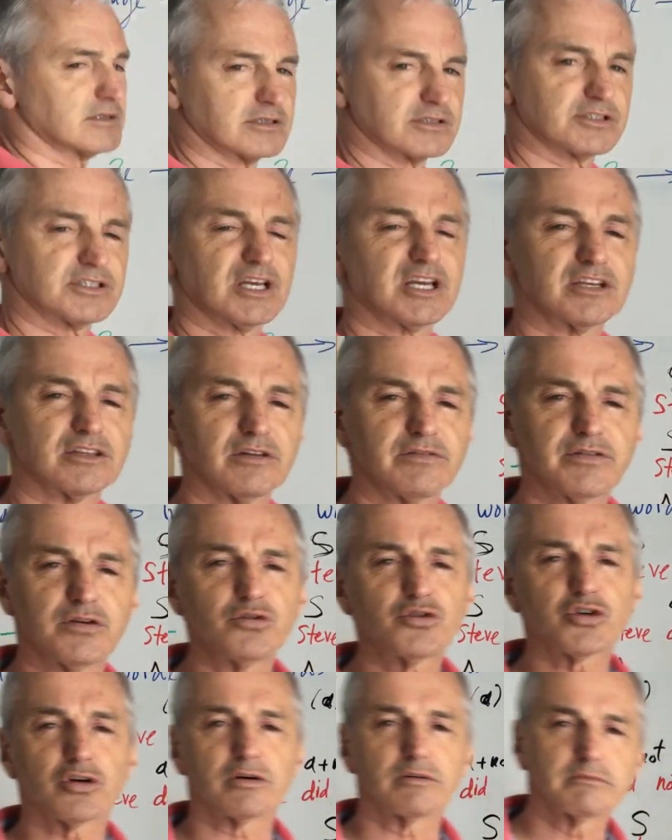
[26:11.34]
Stick it in the
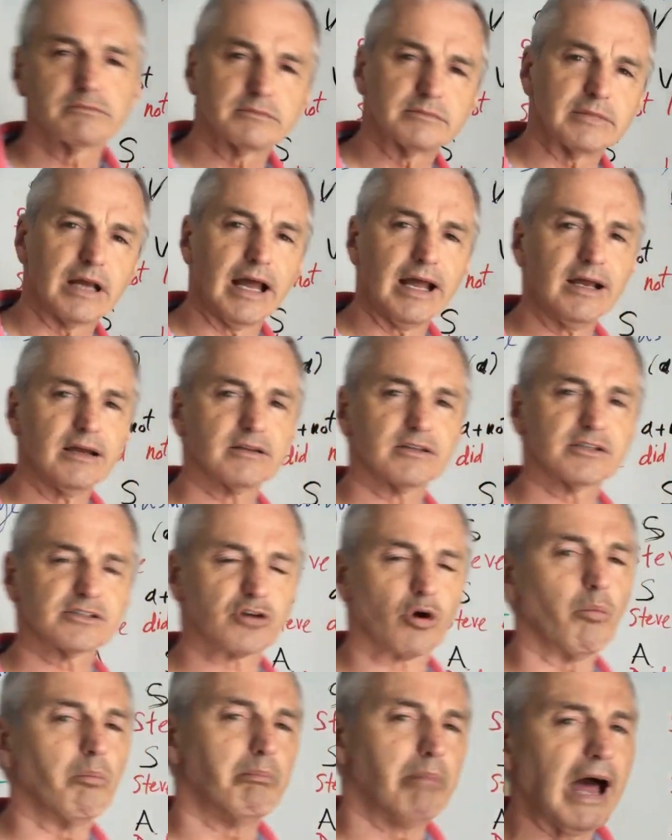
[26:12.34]
future. Let's
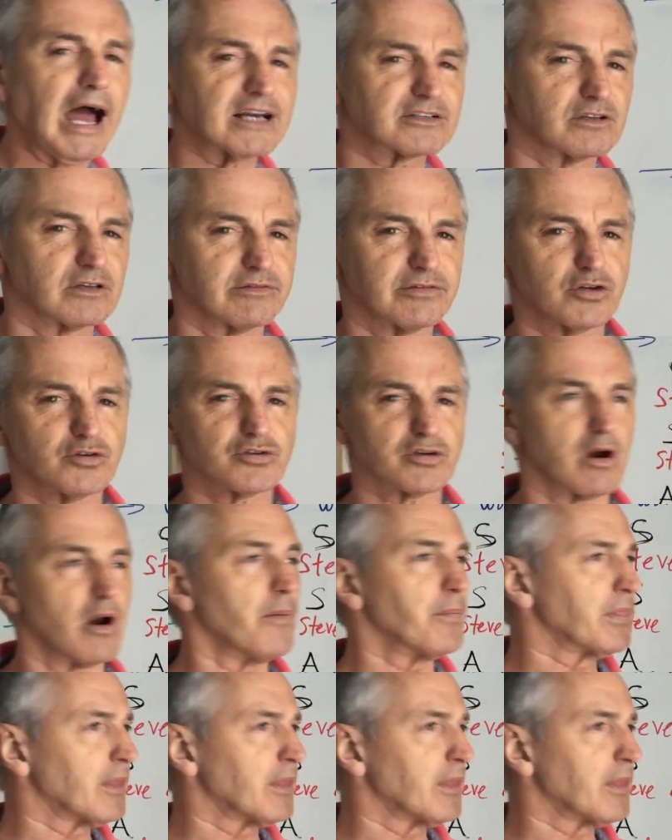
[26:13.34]
go back to the future.